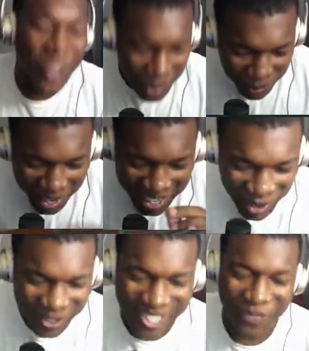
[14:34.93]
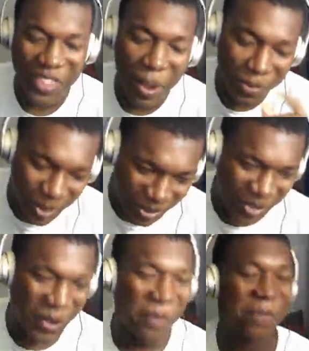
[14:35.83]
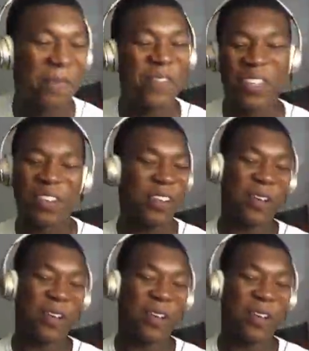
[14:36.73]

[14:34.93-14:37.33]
scope somebody else. I'm turning it off. No.